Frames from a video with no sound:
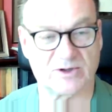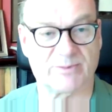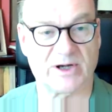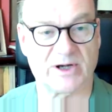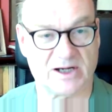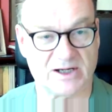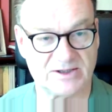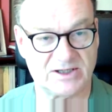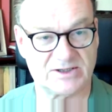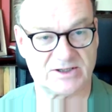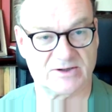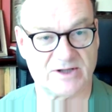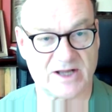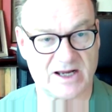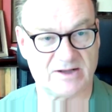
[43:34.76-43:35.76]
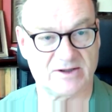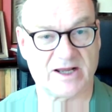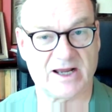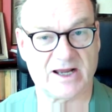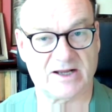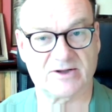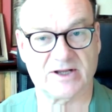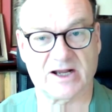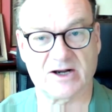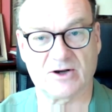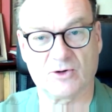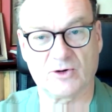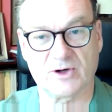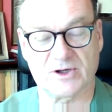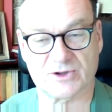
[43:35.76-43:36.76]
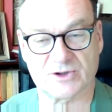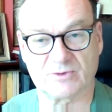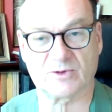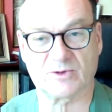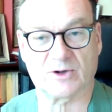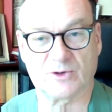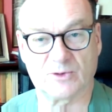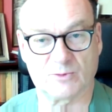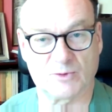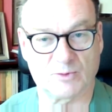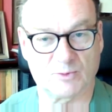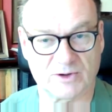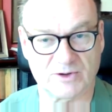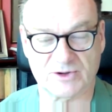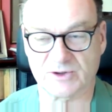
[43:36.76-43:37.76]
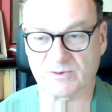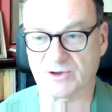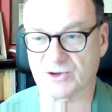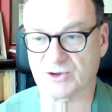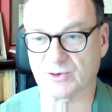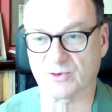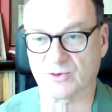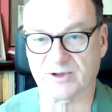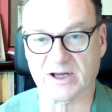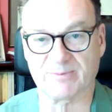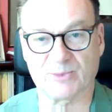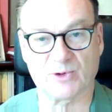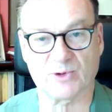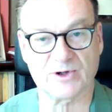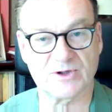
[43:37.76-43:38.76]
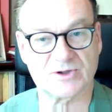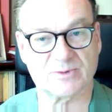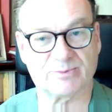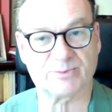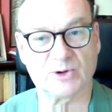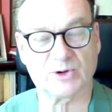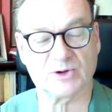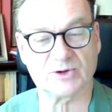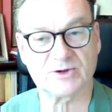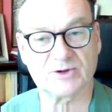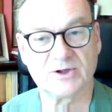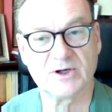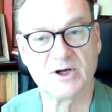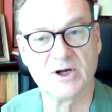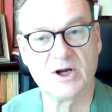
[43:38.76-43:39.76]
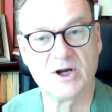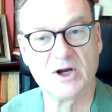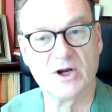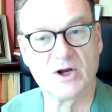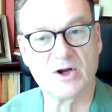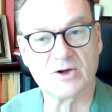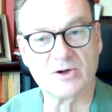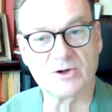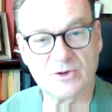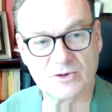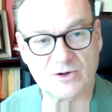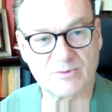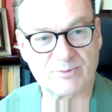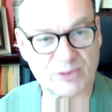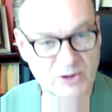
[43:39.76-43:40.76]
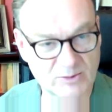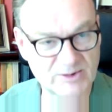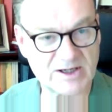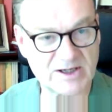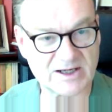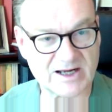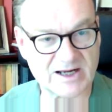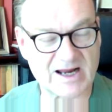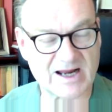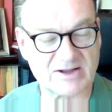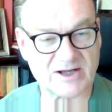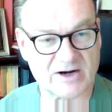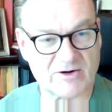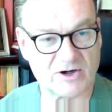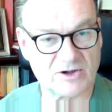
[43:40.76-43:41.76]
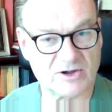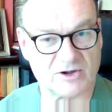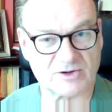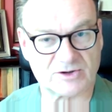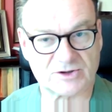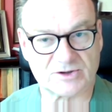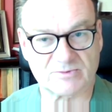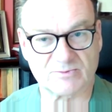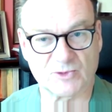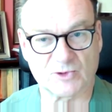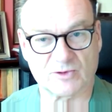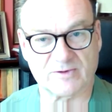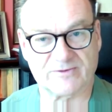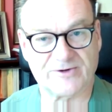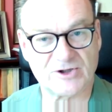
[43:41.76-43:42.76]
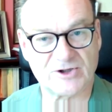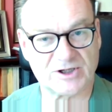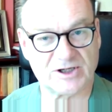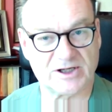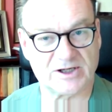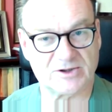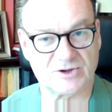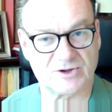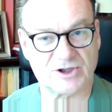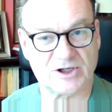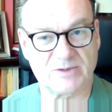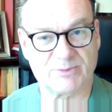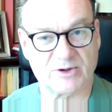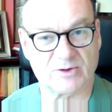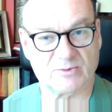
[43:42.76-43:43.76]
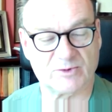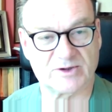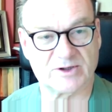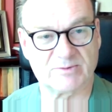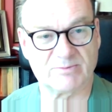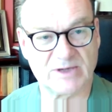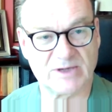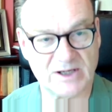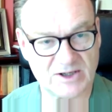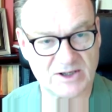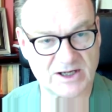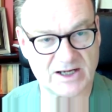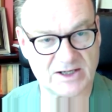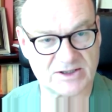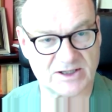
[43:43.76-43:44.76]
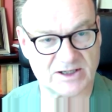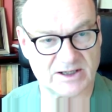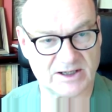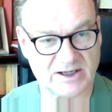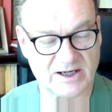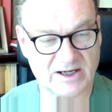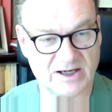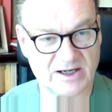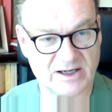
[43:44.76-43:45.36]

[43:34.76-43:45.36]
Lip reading: with the parties and their lawyers who will want to ensure their points are put. You could probably get there a lot more efficiently and cheaper with the mediator